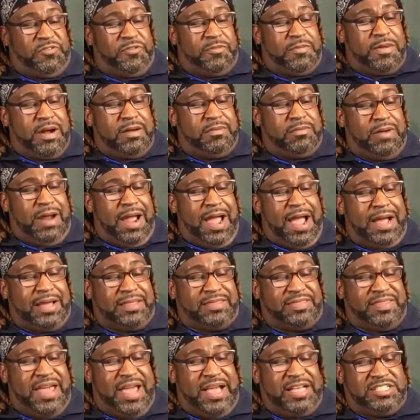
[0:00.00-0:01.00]
from Iraq
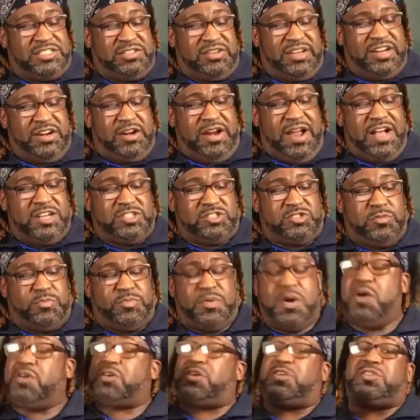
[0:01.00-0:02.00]
thanks to international
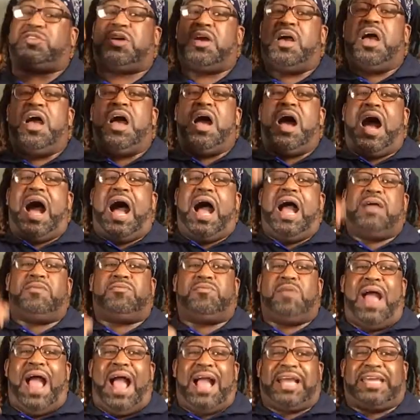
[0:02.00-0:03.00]
brokers.
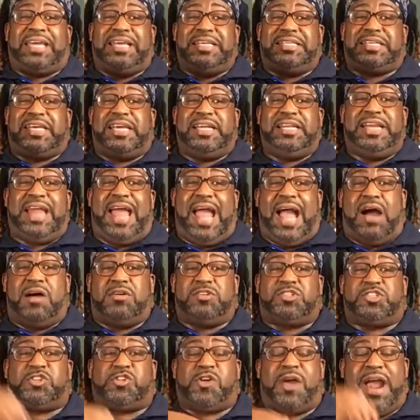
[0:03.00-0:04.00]
Iraqis can
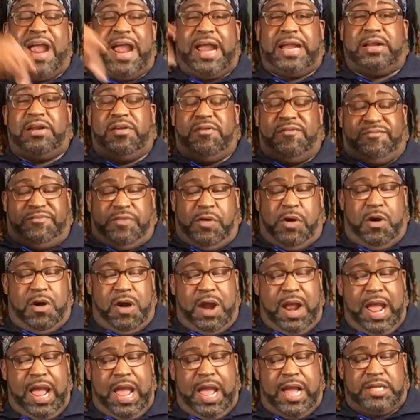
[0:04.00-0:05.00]
now trade in
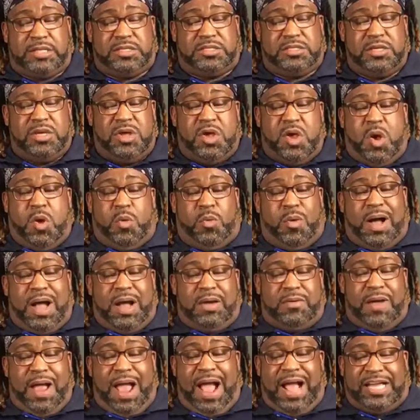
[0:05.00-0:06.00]
Forex.
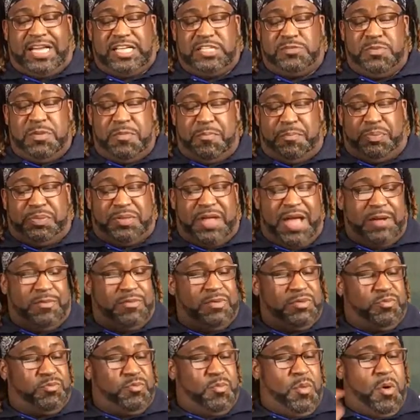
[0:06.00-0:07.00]
While Iraq has been plagued
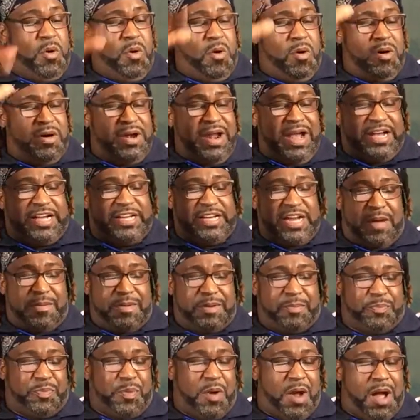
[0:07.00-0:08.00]
with war and
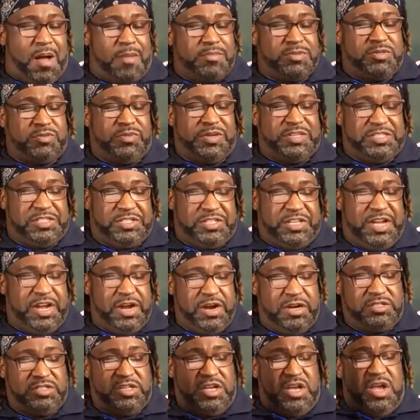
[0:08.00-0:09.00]
economic problems in recent
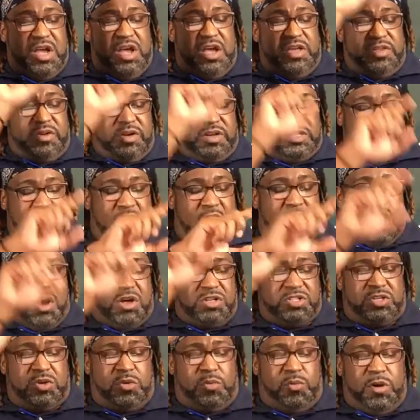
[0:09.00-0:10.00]
years, there is
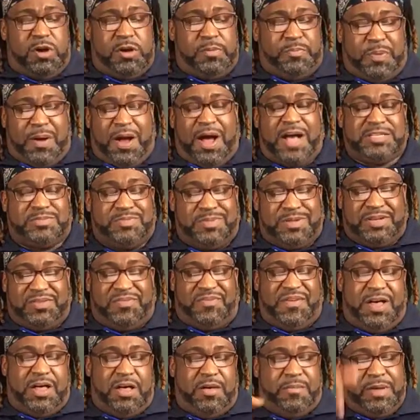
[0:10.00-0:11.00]
also one positive
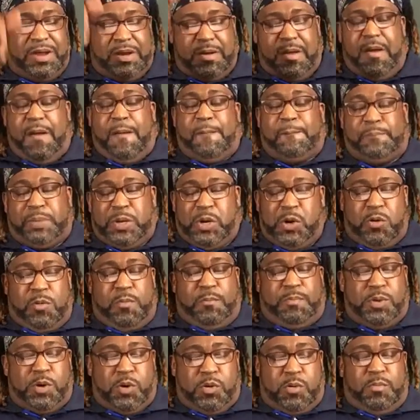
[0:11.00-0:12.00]
development.
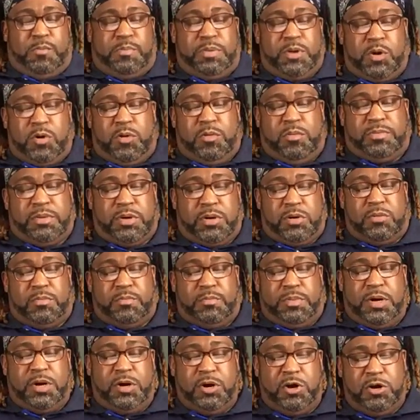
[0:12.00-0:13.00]
Boom, boom, boom, boom,
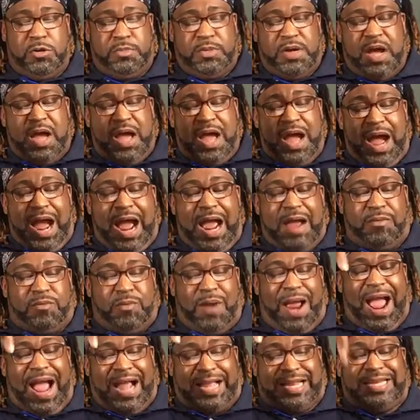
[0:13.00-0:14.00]
boom.
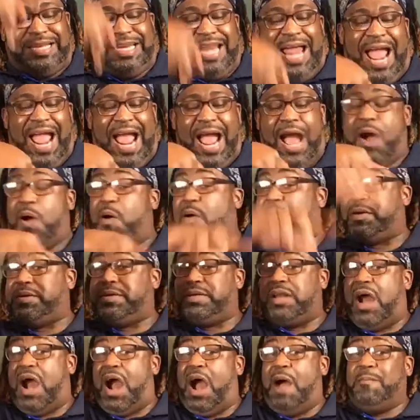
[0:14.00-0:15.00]
Iraq now,
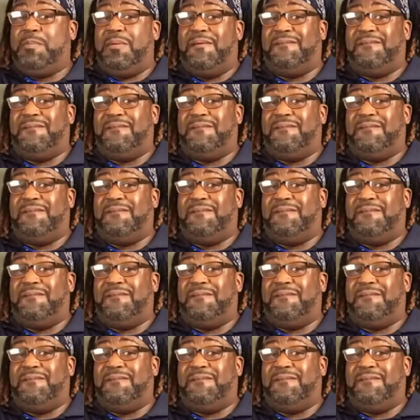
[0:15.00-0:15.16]
not